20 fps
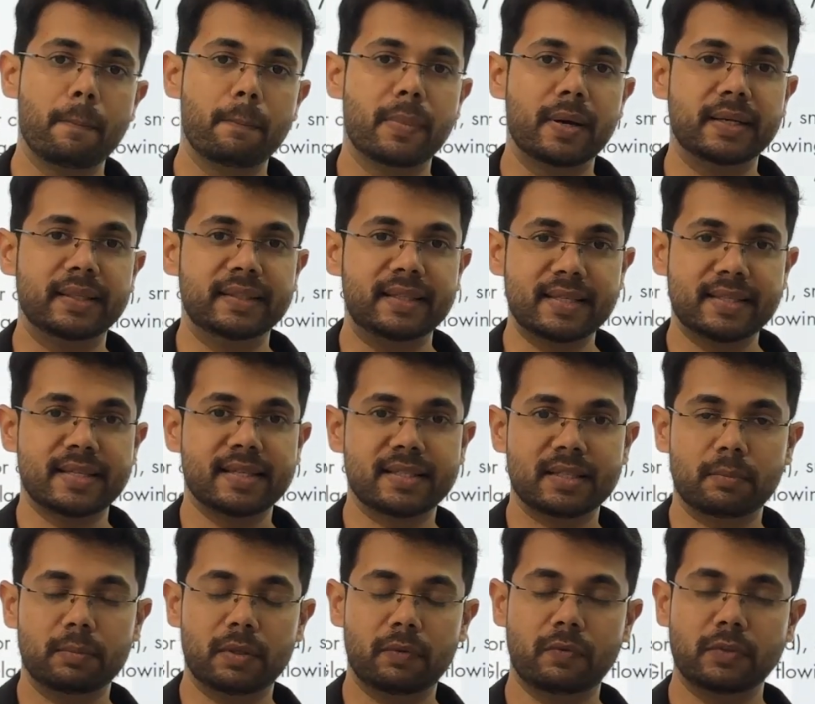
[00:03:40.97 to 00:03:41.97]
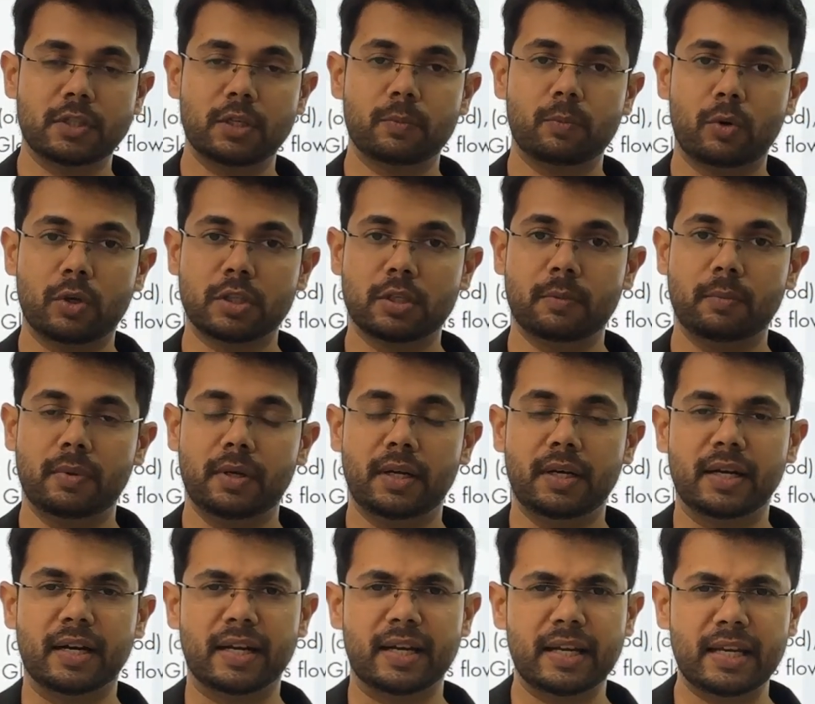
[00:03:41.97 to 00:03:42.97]
but this is something which is possible
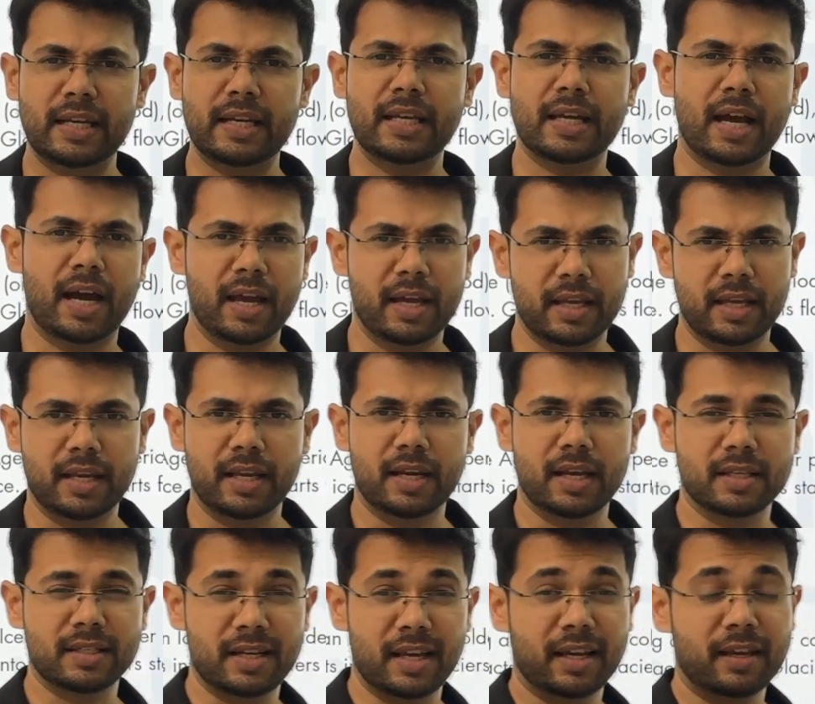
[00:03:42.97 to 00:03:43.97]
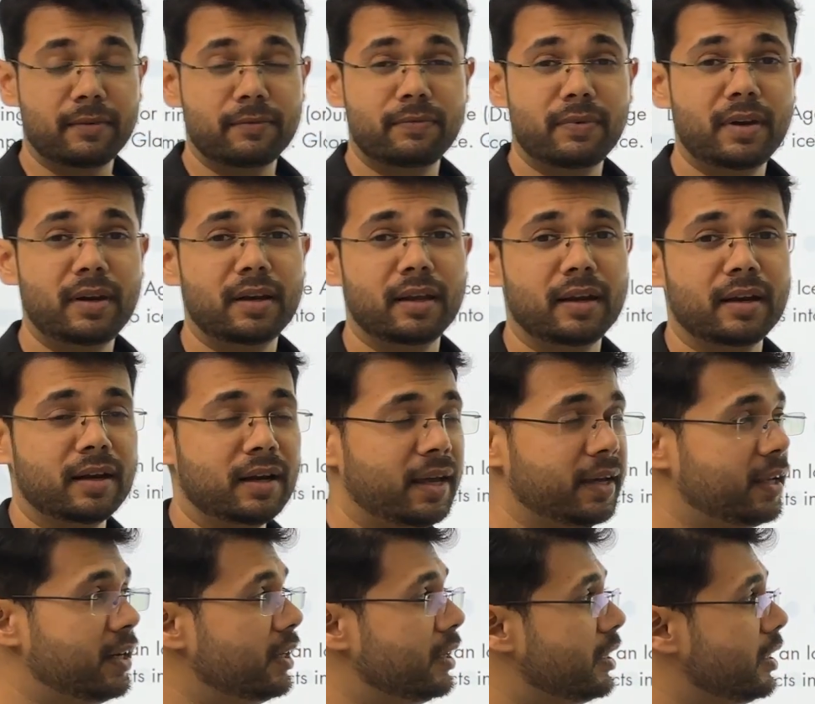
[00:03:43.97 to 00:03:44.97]
in really high areas like in Finland,
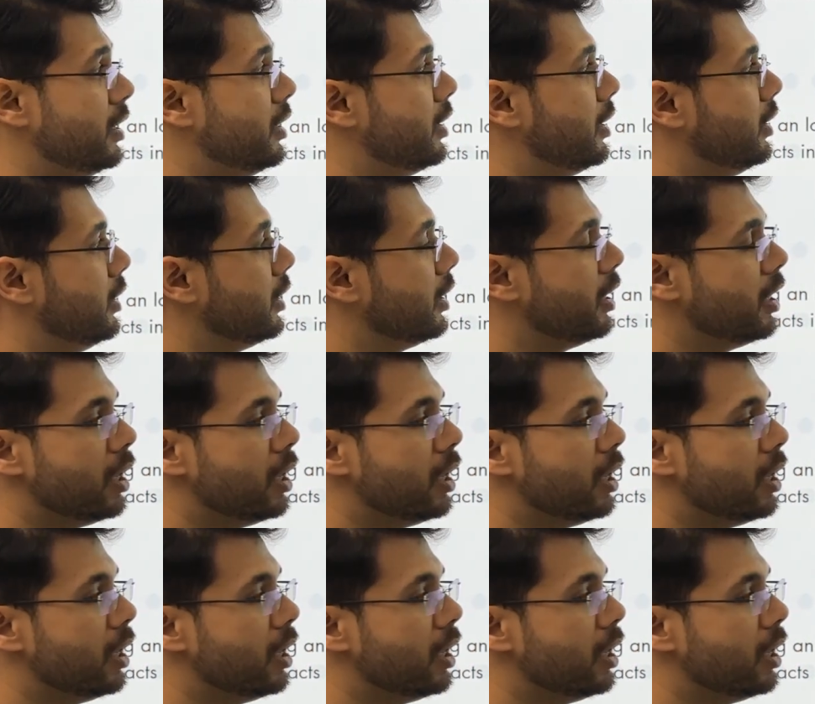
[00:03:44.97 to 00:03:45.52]
like in Greenland.